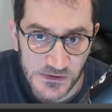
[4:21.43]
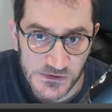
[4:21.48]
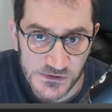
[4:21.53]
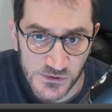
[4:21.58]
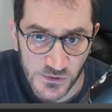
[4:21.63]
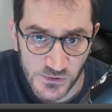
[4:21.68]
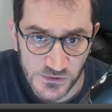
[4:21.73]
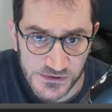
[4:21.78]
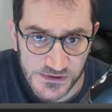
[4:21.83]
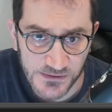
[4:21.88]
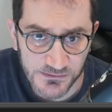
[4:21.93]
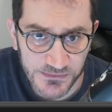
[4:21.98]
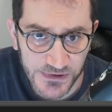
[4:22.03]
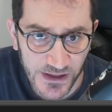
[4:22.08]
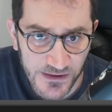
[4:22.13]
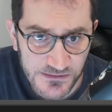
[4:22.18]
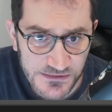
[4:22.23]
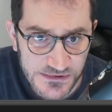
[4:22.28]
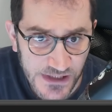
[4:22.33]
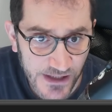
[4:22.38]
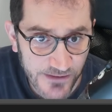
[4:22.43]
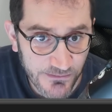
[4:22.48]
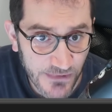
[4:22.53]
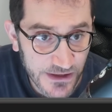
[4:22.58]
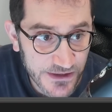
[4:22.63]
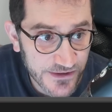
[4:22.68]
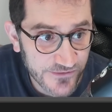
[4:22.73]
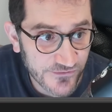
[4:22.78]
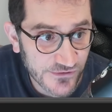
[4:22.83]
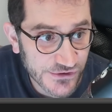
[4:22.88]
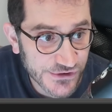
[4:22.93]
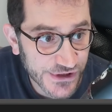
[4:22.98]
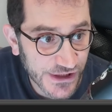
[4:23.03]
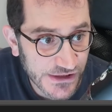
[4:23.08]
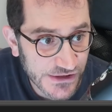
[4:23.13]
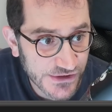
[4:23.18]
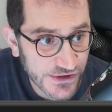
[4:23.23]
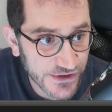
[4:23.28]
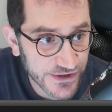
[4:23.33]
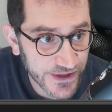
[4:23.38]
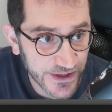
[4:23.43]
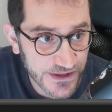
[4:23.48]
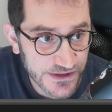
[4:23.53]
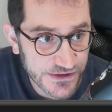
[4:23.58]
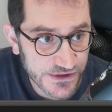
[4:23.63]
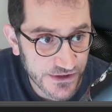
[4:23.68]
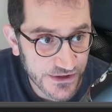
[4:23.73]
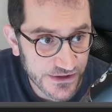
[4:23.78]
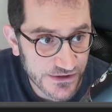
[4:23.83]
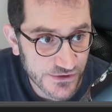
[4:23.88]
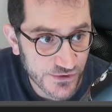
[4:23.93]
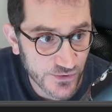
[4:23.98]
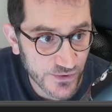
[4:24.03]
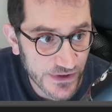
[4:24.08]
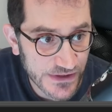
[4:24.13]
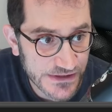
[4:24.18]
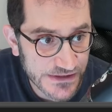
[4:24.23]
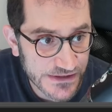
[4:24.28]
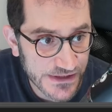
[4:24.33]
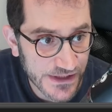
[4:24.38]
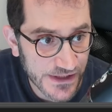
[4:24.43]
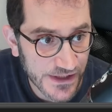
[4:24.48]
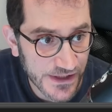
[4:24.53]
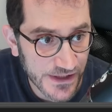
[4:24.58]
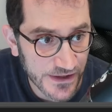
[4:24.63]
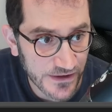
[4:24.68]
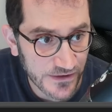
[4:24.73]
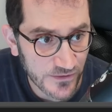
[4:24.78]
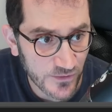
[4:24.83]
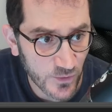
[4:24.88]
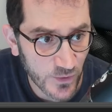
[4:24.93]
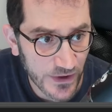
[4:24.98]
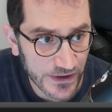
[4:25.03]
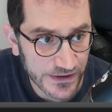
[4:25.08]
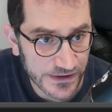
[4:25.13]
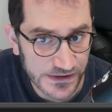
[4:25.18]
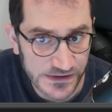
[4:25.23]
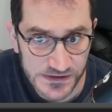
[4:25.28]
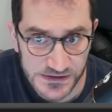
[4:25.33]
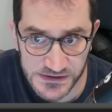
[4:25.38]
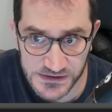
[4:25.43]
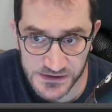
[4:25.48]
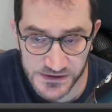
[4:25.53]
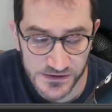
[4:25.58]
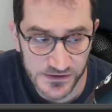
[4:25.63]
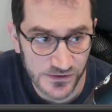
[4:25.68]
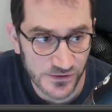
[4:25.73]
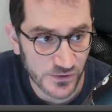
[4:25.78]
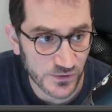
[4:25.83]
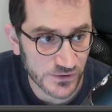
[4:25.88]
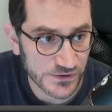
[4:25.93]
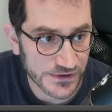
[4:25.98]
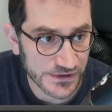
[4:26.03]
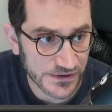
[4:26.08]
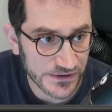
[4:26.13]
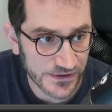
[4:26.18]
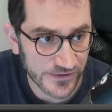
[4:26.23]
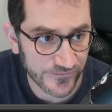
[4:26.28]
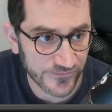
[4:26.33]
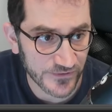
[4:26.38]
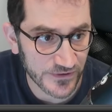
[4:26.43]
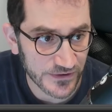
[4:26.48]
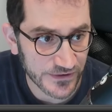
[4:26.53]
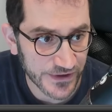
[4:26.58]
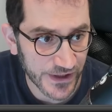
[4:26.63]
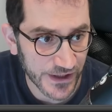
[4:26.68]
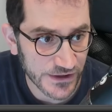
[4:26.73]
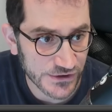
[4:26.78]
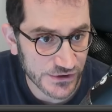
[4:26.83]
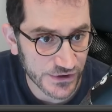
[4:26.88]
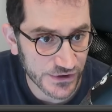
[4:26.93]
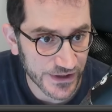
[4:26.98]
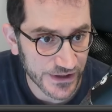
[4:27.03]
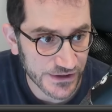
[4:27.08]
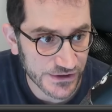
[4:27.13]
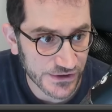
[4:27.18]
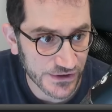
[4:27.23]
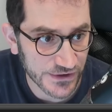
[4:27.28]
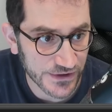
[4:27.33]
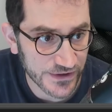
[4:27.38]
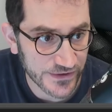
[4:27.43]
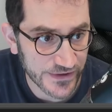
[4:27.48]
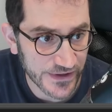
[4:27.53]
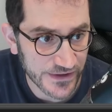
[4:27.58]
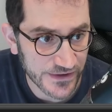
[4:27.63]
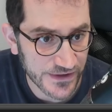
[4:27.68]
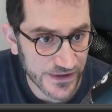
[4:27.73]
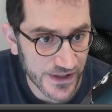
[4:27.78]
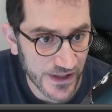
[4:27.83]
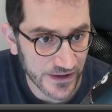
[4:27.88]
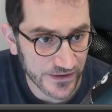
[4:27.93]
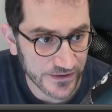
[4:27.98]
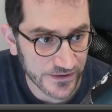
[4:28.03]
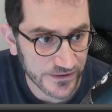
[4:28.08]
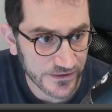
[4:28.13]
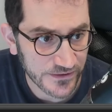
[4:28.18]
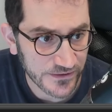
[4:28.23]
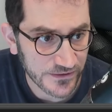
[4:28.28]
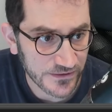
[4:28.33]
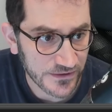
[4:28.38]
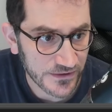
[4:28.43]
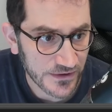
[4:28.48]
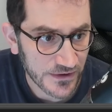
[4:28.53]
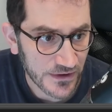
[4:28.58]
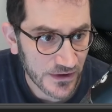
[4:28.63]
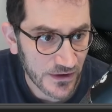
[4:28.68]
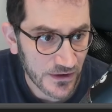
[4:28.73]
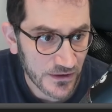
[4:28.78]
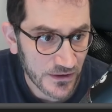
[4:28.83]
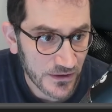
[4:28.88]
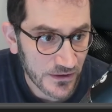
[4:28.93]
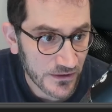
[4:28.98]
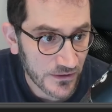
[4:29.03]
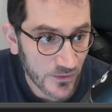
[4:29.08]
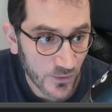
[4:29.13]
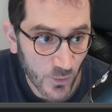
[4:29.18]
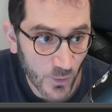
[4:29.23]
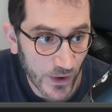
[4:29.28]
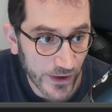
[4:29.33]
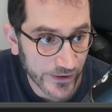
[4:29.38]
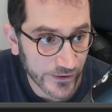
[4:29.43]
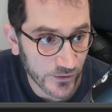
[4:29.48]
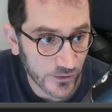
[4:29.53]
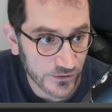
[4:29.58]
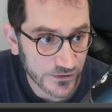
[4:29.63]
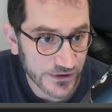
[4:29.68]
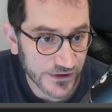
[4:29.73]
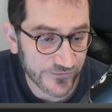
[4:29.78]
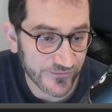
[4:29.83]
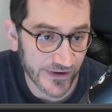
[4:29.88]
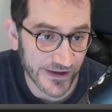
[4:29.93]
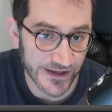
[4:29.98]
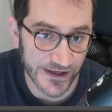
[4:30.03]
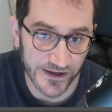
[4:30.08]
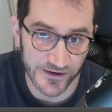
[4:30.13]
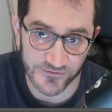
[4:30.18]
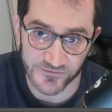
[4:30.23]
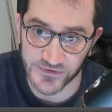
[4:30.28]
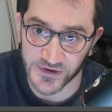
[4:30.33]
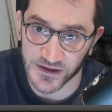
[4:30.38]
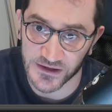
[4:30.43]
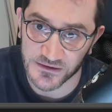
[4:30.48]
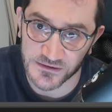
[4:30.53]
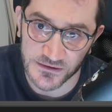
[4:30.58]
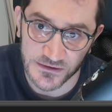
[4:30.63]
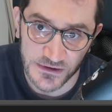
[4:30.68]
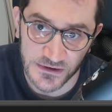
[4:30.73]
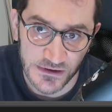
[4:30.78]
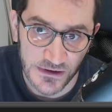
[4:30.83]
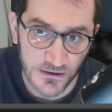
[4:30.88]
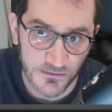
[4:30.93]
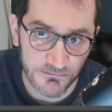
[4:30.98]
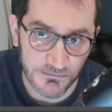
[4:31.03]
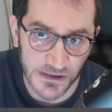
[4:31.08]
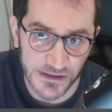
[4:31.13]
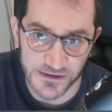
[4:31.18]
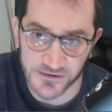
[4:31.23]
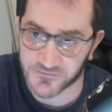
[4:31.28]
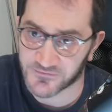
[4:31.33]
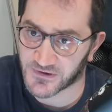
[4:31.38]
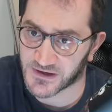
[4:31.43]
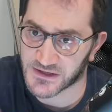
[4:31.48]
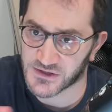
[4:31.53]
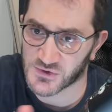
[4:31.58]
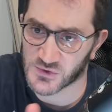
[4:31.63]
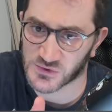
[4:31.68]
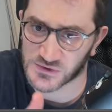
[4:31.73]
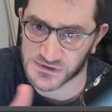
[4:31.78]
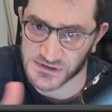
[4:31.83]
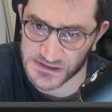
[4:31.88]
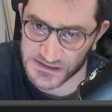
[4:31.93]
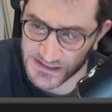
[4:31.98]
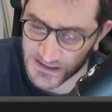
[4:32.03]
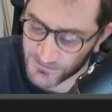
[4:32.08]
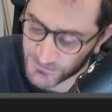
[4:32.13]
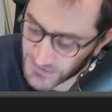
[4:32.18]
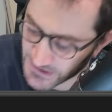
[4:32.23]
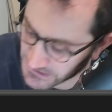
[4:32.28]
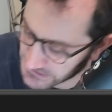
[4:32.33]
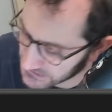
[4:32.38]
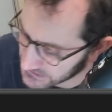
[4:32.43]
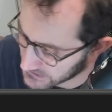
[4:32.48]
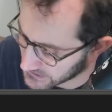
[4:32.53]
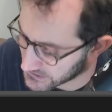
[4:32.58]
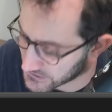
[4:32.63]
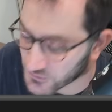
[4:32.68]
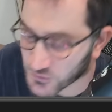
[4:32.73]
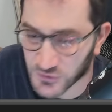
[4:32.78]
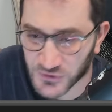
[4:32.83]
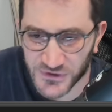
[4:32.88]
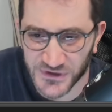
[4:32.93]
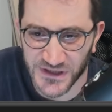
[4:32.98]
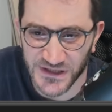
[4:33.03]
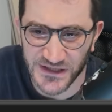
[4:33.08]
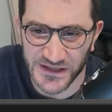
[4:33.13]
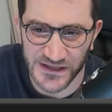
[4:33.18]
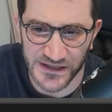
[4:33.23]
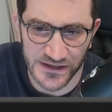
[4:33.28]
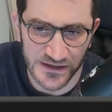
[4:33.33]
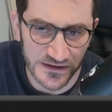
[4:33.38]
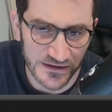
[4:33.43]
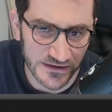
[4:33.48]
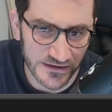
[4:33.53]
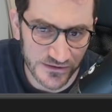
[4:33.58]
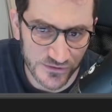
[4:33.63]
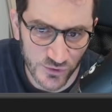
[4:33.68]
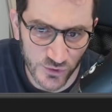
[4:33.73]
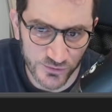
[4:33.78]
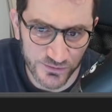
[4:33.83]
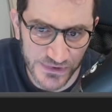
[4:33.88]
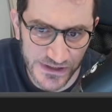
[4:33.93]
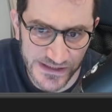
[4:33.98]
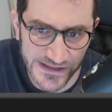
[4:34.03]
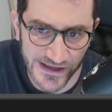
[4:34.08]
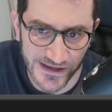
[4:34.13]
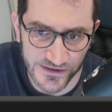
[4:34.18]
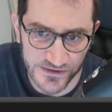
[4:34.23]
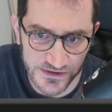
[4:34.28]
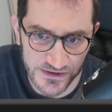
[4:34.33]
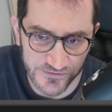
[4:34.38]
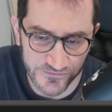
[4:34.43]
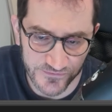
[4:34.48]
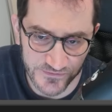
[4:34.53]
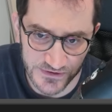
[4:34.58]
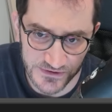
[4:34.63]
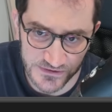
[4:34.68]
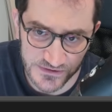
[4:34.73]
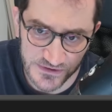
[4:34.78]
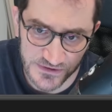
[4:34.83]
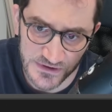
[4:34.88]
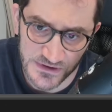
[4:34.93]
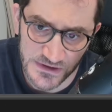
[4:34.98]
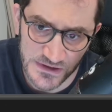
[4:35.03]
So sometimes I might even change the texture. As you can see here, one is using different texture actually than the other. Why not, if I have that? But if I use the same texture, it would really not be that different.